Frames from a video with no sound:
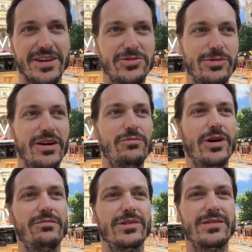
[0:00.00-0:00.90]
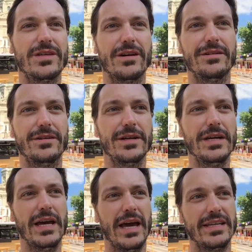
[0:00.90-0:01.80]
to have one with the other.
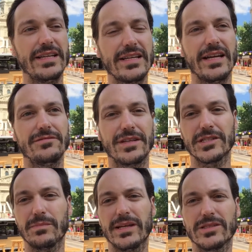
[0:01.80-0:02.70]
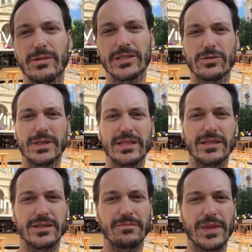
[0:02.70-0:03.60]
And that kind of explains why so
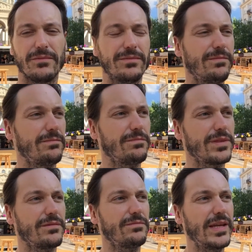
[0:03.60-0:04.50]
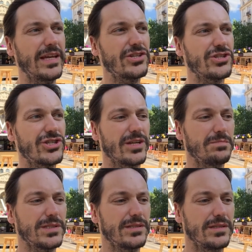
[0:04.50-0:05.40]
many
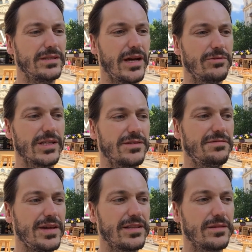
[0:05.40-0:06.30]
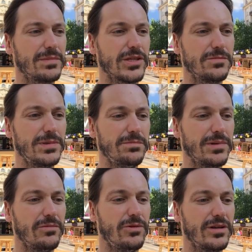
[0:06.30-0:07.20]
relationships nowadays fail, because
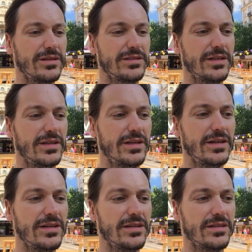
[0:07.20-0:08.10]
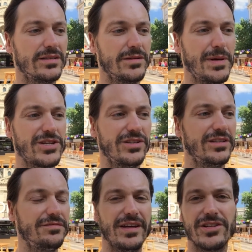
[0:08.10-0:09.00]
people want the passion
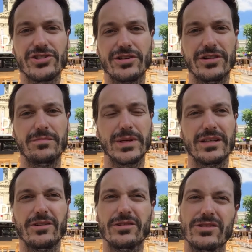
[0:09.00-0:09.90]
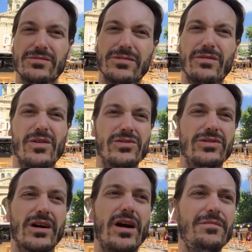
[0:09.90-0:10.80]
and adventure, but they also
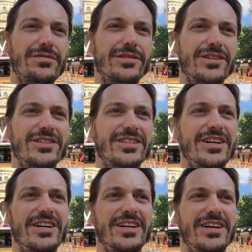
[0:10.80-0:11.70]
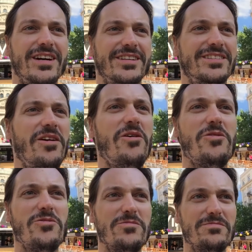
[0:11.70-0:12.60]
want the comfort and the
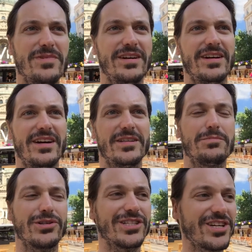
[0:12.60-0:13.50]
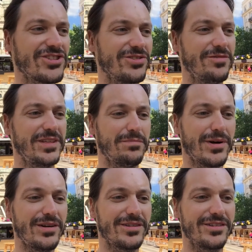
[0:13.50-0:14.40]
home and the protection of their
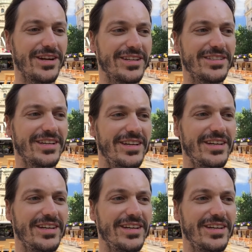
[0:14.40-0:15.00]
partner. And